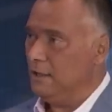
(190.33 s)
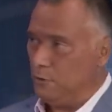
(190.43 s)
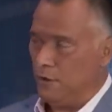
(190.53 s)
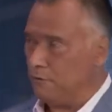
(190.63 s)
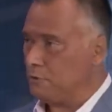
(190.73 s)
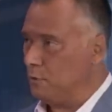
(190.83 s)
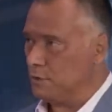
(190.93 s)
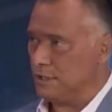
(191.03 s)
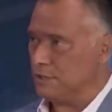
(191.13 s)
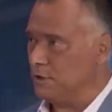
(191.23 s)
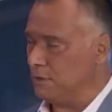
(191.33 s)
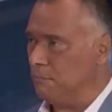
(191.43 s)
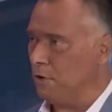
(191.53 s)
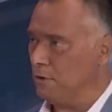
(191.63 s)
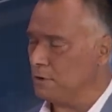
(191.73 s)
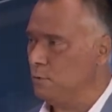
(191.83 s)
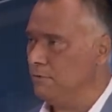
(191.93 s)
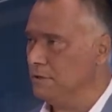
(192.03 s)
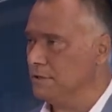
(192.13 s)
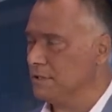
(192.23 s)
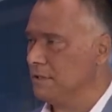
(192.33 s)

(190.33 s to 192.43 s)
although, of course, there's not a moral equivalency.